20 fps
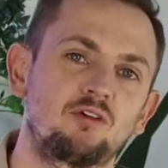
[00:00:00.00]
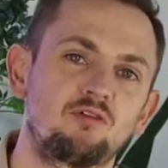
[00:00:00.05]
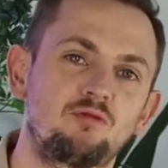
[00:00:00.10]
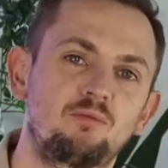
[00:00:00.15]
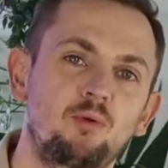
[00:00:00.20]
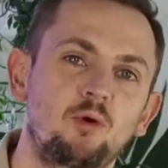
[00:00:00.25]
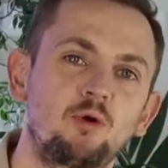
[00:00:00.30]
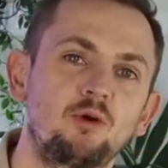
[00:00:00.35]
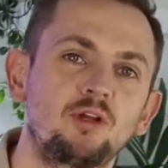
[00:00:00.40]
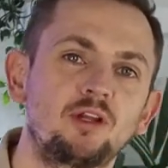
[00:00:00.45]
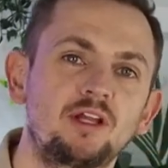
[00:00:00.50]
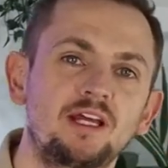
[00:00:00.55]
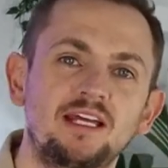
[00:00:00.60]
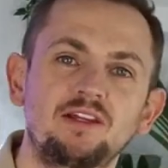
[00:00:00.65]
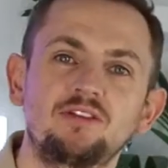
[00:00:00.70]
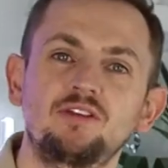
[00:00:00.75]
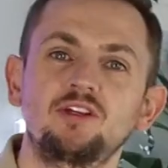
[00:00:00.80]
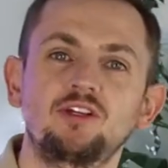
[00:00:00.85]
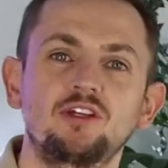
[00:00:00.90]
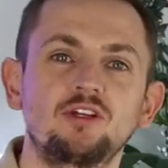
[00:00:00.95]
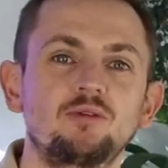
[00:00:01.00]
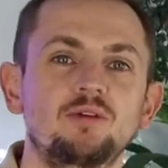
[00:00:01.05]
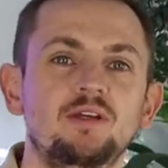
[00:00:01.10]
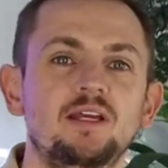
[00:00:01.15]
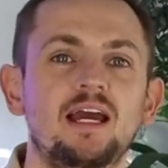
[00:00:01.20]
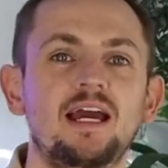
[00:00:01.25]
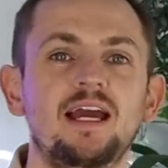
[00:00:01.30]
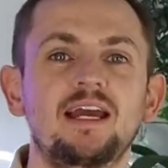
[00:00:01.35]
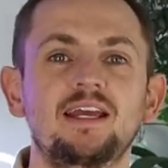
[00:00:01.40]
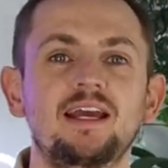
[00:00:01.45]
of boiler in the
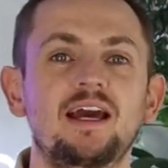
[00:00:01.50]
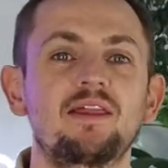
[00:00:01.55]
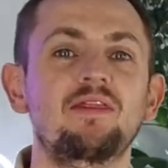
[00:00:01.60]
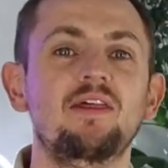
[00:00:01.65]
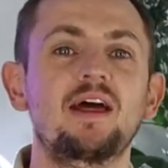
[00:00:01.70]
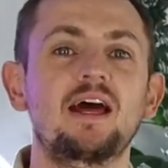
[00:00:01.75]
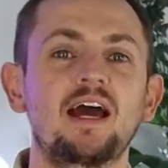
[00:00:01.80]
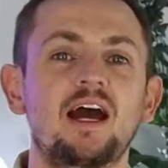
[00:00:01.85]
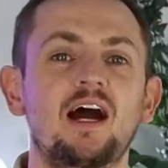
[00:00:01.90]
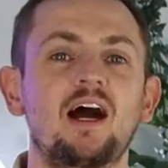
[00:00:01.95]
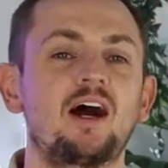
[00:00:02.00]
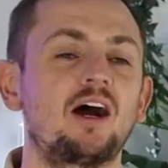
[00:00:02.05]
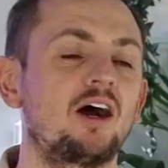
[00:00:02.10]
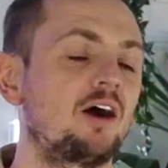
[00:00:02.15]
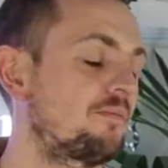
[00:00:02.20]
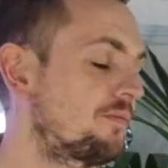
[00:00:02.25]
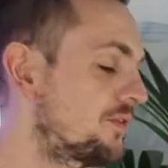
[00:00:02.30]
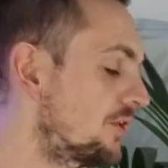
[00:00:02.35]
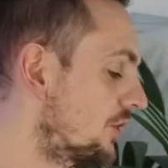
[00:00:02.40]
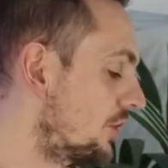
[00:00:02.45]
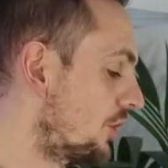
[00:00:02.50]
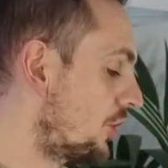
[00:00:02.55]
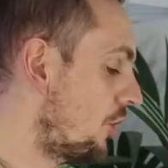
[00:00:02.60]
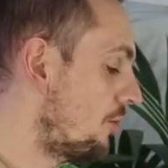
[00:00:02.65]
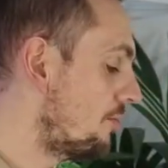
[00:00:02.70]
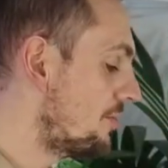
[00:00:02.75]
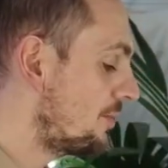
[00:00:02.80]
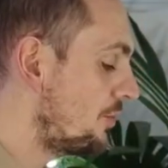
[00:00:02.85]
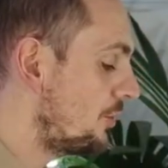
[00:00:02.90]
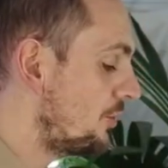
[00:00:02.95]
UK, and they are
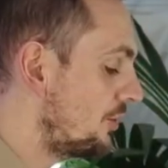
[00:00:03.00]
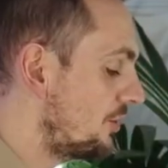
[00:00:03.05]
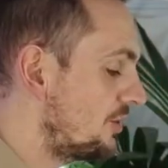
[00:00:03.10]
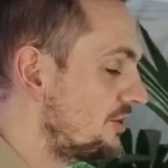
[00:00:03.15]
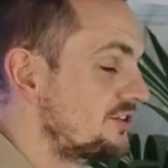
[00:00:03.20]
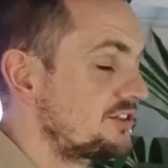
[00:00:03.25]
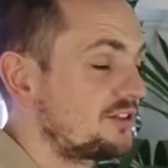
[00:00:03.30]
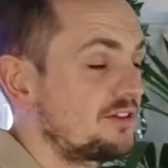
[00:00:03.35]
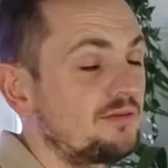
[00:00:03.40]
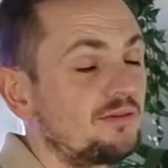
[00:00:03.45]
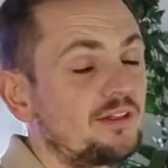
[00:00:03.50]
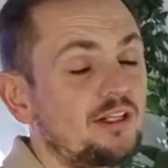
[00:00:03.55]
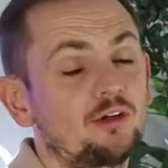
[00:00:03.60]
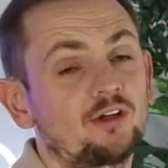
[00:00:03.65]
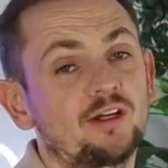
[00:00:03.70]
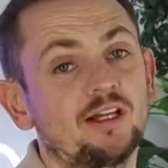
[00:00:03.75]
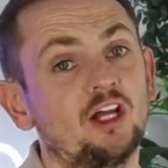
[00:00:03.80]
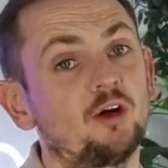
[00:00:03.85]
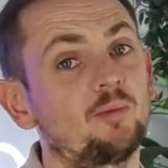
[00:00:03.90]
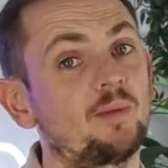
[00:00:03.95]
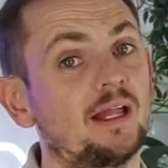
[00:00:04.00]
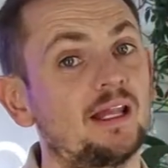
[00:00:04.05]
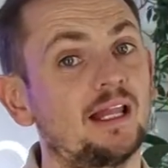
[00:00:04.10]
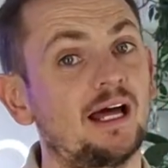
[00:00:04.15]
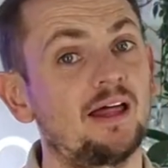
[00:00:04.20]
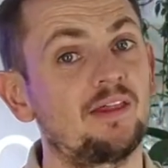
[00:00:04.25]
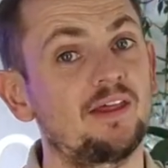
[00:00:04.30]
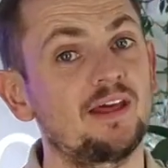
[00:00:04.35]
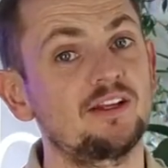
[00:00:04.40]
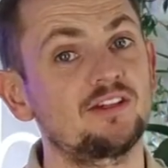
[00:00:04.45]
combi boilers, they look a little bit
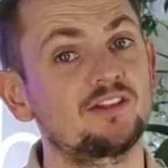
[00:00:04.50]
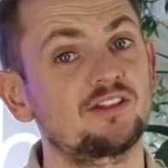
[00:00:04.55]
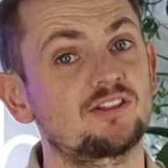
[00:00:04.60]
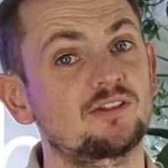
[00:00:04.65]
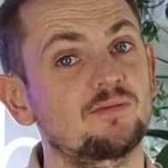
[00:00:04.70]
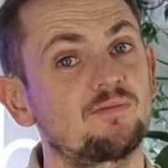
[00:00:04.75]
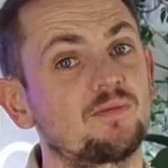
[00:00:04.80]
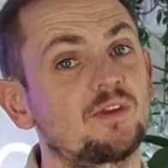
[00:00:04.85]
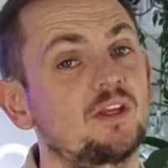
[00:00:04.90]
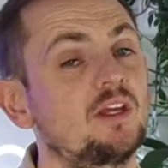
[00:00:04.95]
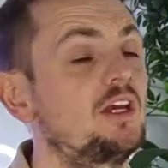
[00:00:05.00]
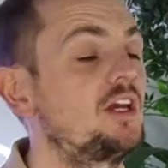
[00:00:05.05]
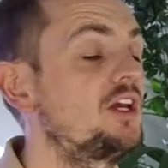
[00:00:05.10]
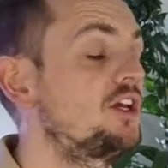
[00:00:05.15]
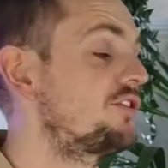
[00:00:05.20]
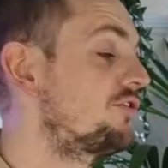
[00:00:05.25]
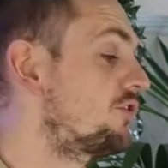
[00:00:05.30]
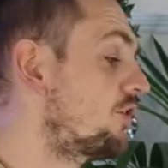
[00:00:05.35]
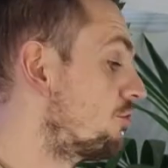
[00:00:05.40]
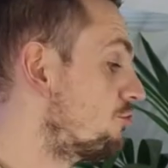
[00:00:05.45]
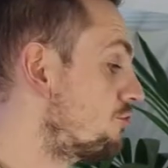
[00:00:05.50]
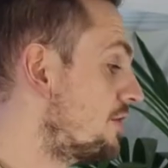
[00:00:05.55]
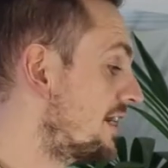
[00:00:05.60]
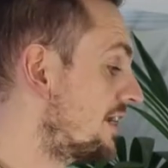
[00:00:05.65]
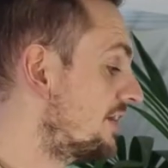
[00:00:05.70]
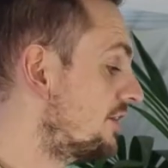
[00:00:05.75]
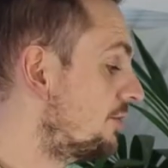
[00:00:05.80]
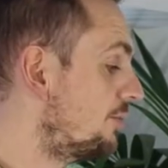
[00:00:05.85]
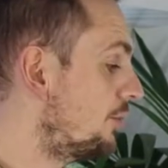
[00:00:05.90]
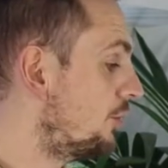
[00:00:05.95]
like this. You've got
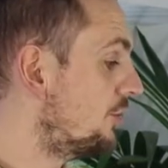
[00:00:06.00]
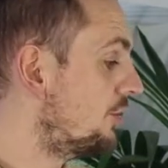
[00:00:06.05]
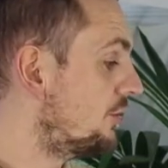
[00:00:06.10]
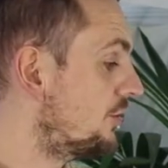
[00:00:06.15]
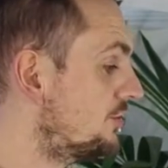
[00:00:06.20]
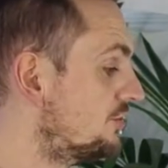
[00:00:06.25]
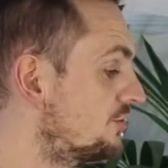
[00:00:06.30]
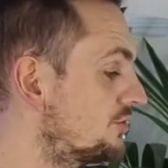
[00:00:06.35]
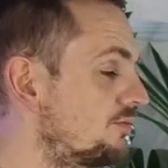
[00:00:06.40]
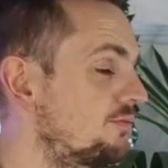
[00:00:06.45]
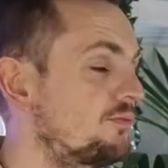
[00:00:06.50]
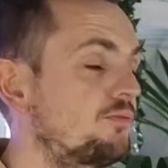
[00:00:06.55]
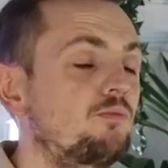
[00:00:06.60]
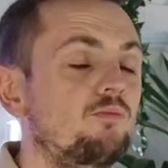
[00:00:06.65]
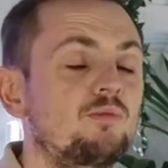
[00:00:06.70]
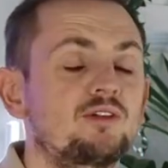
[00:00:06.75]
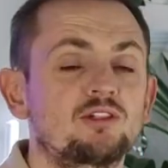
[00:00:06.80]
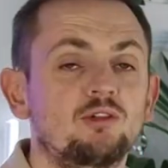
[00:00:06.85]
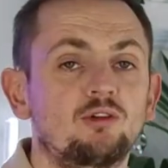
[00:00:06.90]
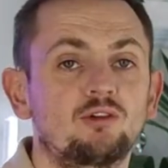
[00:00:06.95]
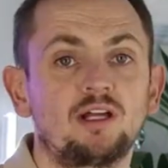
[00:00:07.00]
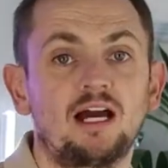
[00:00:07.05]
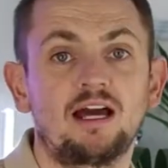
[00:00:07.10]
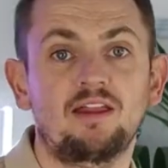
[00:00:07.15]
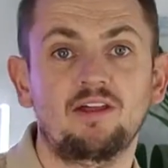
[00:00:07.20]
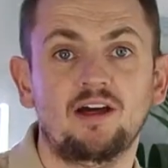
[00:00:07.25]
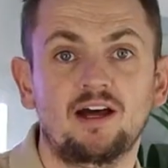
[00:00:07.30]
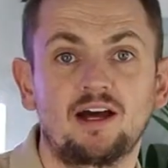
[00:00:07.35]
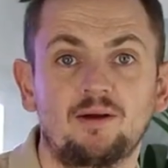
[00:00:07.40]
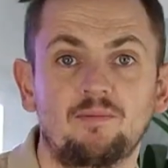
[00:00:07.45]
regular boilers, which look
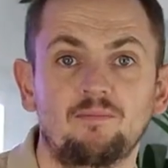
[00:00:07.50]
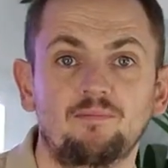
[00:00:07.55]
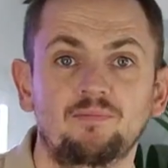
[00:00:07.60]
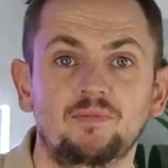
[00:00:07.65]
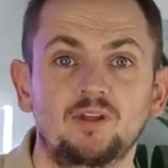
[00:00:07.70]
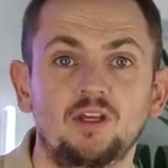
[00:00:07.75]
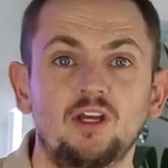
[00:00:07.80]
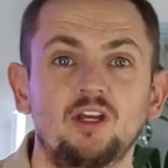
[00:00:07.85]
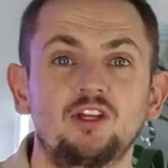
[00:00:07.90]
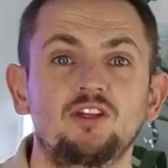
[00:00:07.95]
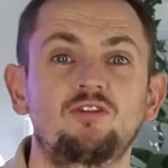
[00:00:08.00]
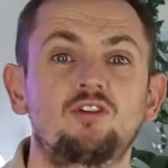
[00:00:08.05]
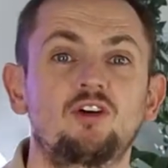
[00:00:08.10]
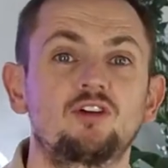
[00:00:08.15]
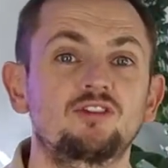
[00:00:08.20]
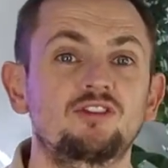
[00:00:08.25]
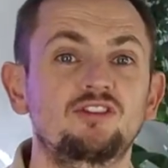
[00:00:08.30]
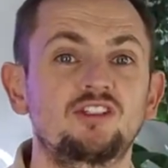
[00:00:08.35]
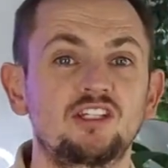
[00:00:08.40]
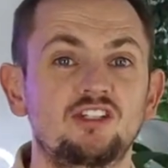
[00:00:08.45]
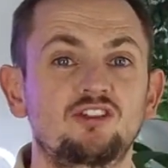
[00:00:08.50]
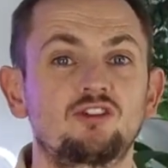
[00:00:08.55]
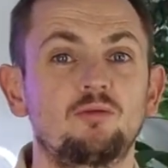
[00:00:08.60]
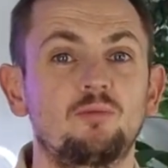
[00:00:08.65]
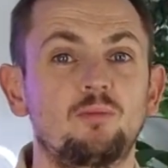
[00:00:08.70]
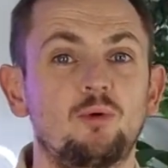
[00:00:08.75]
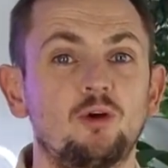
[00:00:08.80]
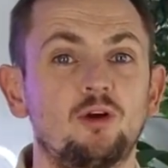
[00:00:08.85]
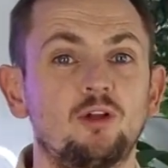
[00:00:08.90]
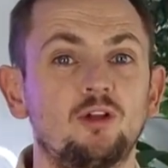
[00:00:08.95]
like that. You've got
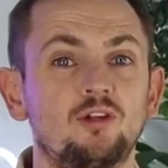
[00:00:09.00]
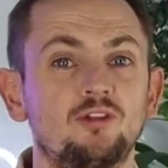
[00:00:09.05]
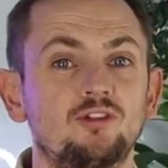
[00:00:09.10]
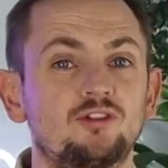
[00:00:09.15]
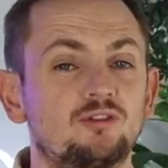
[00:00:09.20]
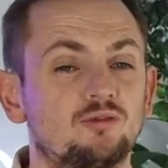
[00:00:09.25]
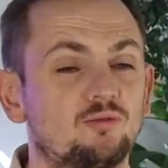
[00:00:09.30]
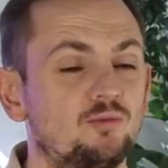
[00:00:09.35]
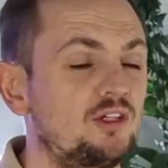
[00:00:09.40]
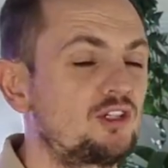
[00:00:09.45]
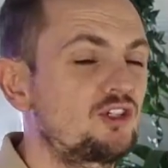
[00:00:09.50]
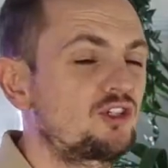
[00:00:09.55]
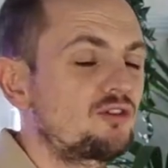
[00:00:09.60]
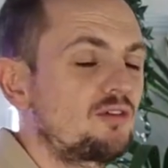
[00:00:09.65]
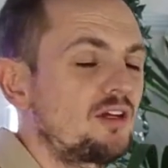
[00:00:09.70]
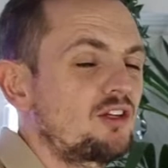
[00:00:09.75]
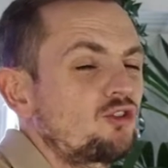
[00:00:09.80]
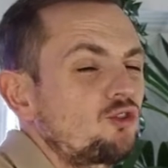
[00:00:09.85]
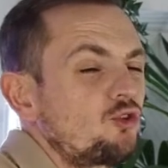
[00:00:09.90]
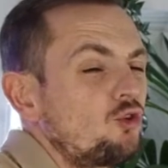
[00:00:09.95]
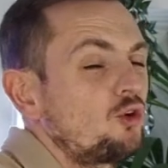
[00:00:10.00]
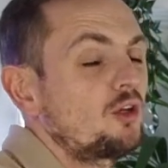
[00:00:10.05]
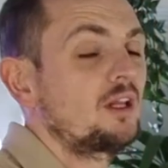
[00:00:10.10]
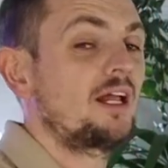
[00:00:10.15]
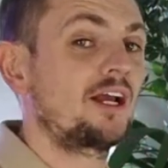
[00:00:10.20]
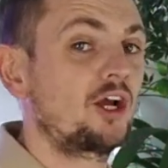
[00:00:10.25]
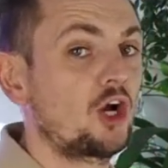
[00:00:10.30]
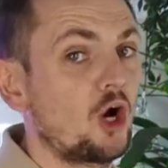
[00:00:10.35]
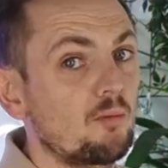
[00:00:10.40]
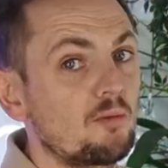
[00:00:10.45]
system boilers, which are sort of
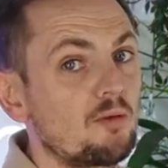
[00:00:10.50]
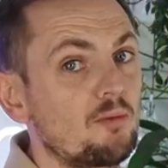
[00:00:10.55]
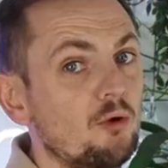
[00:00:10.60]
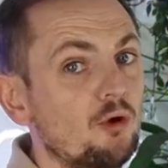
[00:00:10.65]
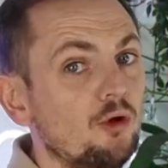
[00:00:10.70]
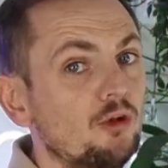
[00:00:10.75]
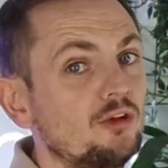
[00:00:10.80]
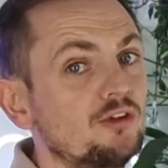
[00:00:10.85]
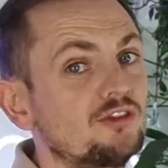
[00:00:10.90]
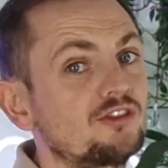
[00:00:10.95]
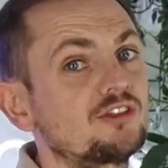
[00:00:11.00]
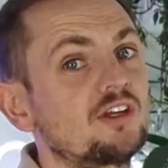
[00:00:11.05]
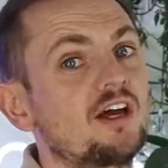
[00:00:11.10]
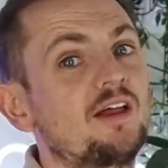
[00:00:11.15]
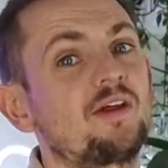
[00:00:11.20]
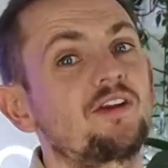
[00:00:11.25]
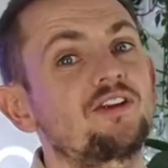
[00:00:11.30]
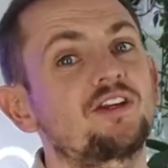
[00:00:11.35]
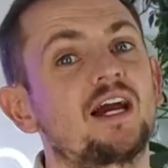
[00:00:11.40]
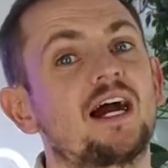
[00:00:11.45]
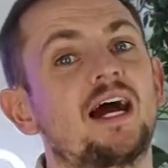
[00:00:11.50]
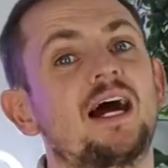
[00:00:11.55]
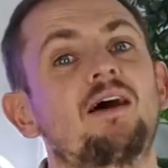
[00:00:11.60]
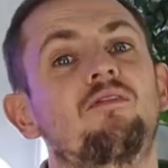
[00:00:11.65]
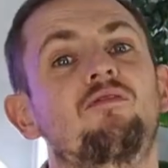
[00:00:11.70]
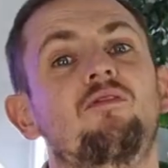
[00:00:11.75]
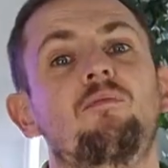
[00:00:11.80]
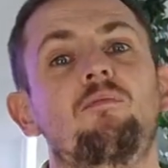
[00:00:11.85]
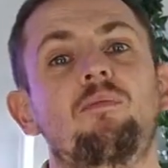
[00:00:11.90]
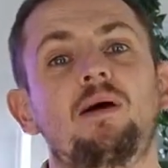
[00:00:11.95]
like combi boilers, and then you
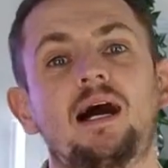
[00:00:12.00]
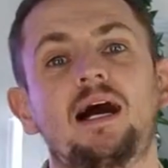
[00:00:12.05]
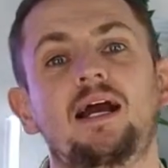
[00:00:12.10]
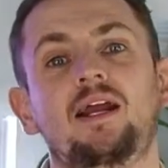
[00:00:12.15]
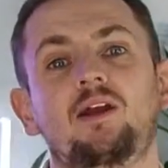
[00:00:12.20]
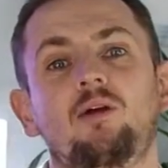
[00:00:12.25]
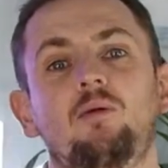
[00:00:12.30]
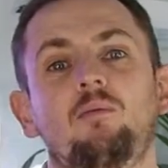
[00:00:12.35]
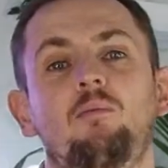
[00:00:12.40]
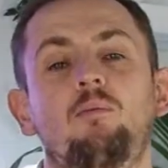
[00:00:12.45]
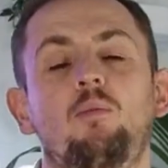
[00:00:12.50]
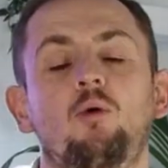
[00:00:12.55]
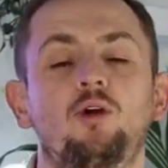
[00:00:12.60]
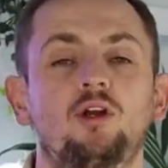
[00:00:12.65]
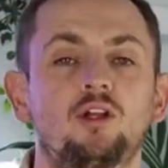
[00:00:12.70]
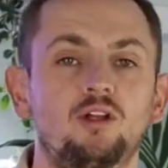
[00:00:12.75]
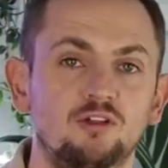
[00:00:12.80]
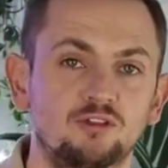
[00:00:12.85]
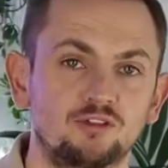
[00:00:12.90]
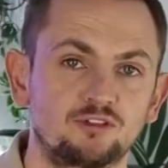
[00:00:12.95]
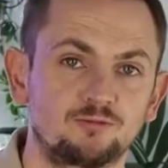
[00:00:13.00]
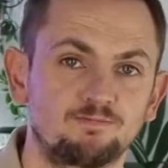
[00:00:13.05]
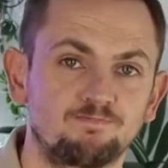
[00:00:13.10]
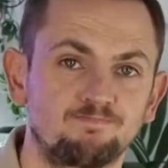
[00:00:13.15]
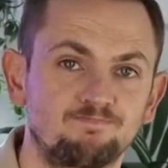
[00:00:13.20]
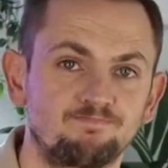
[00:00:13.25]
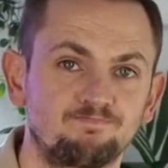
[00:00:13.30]
have back boilers.